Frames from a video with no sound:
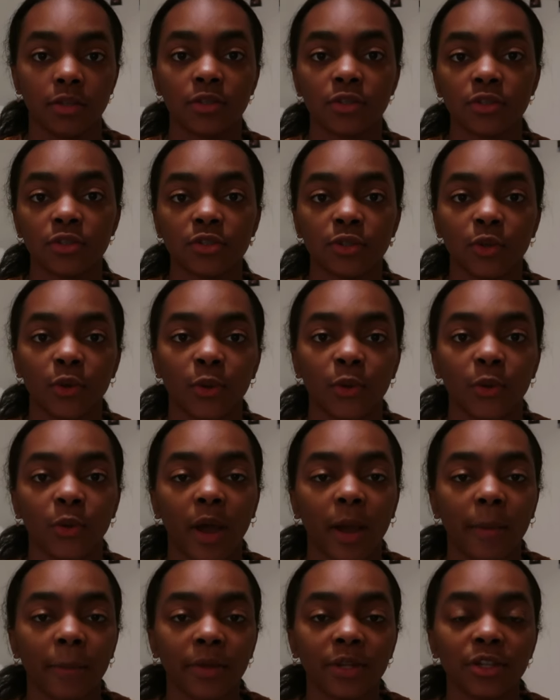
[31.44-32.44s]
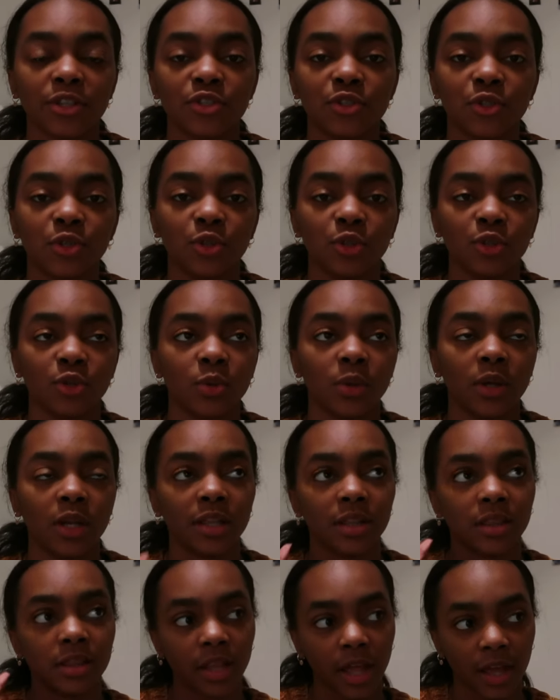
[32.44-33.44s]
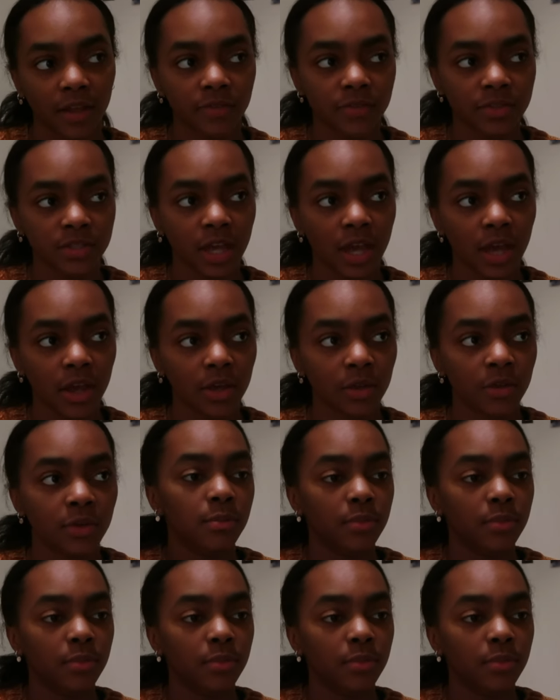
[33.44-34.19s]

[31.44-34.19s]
So I'm gonna do lifestyle,